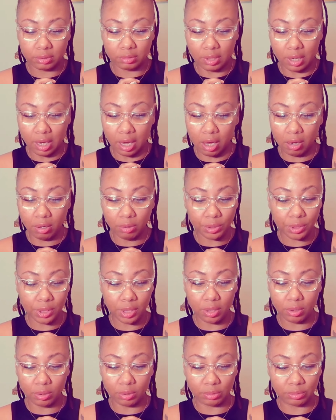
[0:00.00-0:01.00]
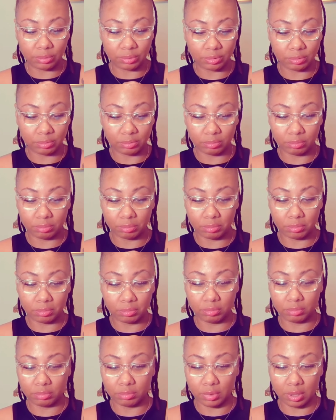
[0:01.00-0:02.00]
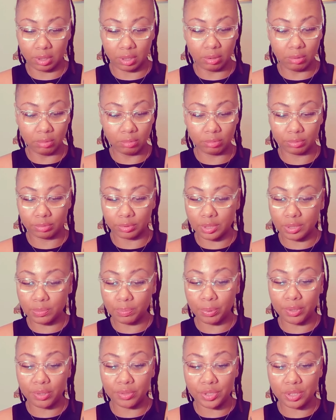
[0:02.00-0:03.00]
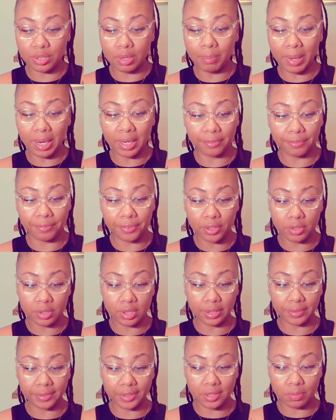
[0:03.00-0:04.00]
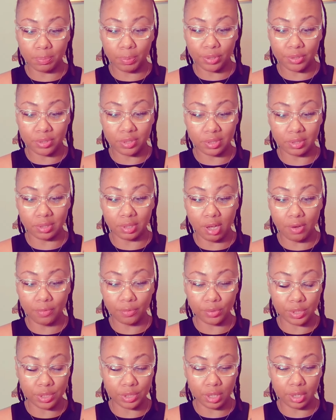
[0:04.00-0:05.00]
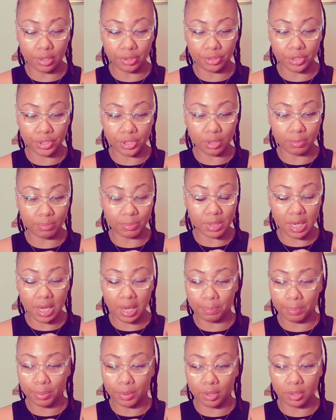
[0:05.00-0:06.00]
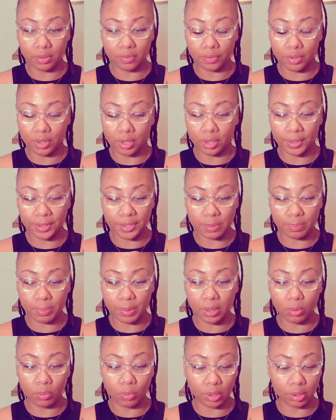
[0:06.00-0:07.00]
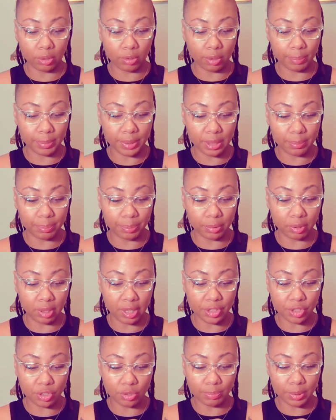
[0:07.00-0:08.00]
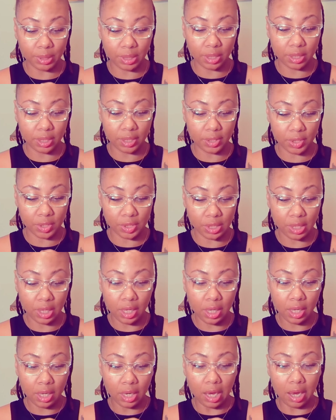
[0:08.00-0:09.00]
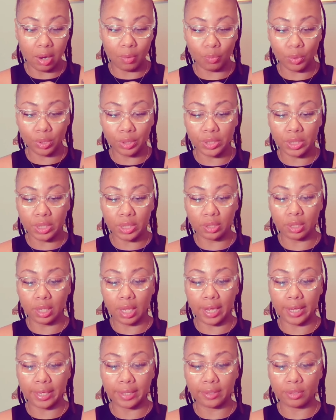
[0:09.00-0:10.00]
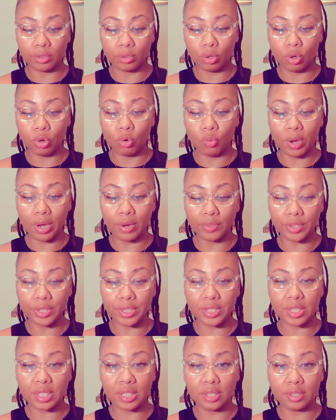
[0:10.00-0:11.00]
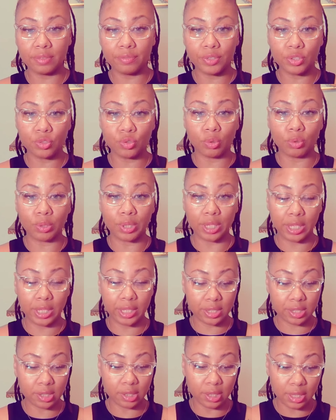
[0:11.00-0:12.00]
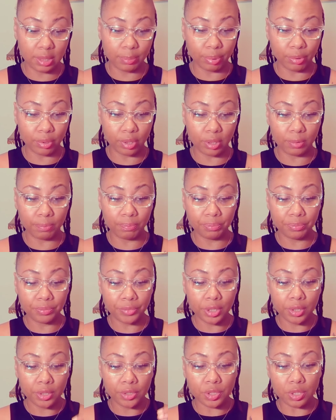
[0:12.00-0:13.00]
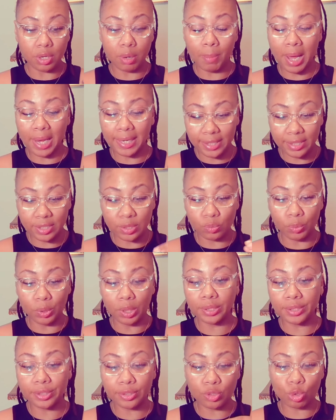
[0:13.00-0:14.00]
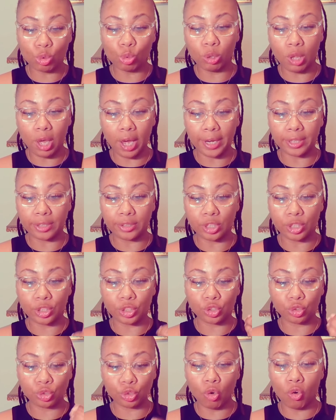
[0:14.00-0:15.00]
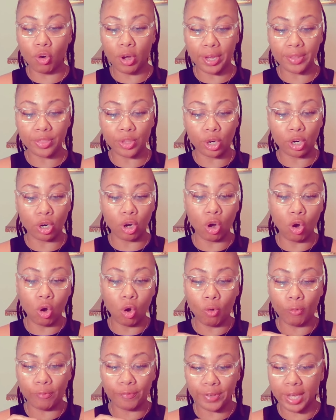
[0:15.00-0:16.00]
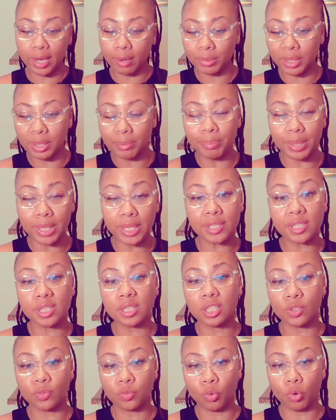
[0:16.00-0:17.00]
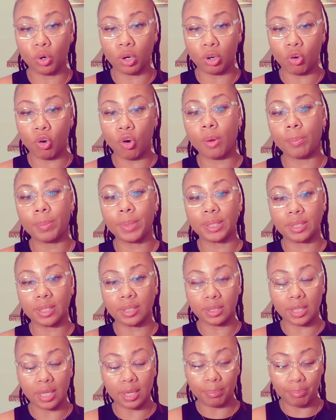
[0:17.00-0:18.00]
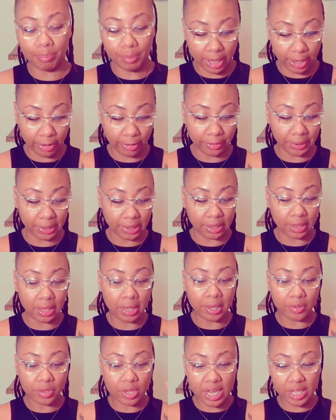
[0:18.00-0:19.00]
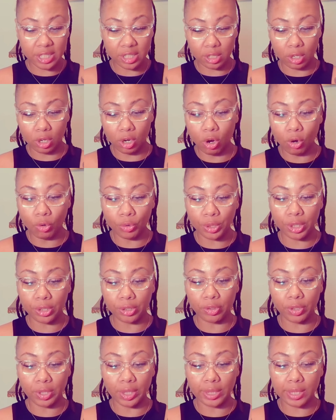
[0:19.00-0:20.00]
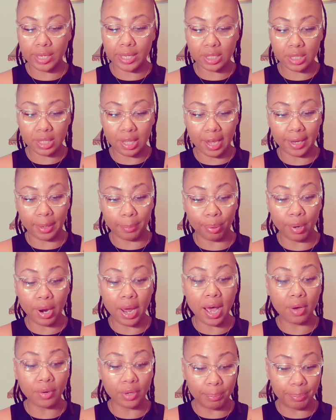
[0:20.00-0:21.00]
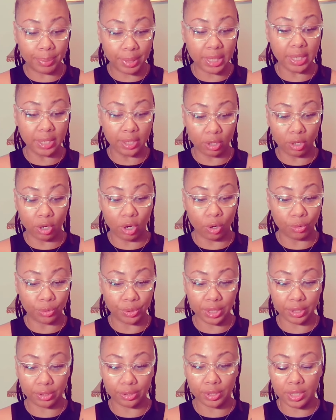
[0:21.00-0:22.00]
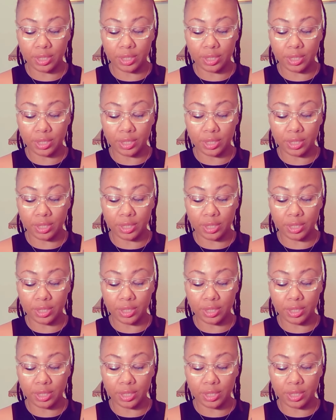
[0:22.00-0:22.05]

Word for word: I don't know. I don't, this person, somebody feels like this person's lover is under some type of uh, spell work or manipulation because I'm really getting like whoever this individual is, Libra, somebody is willing to like destroy their whole family business for a karmic that they marry that's a gold digger and that's like proud of being a gold digger.